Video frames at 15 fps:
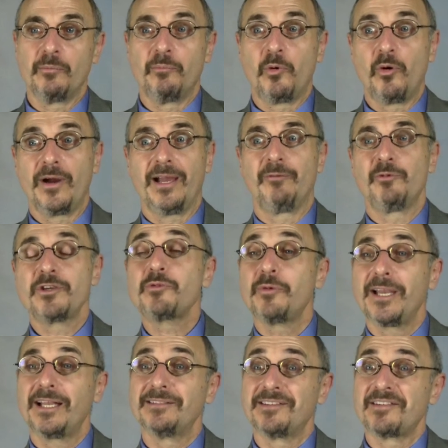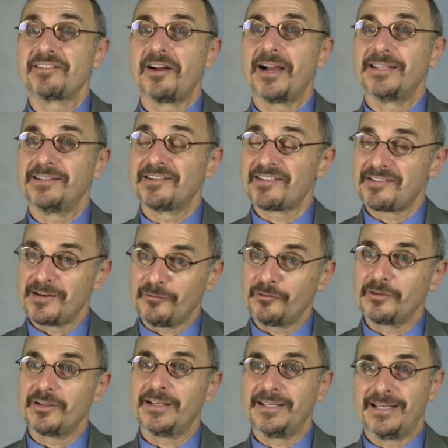boy, I wish we had designed this
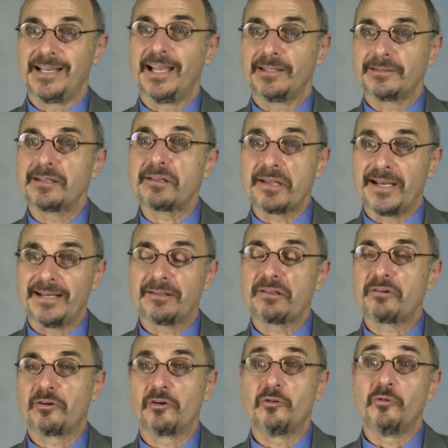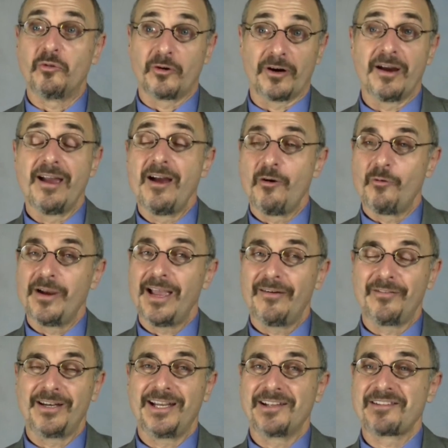differently to get this answer, or we
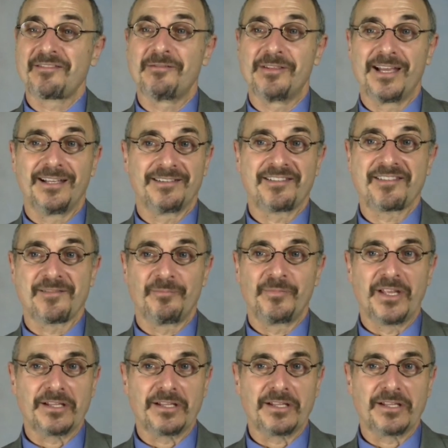have an answer that's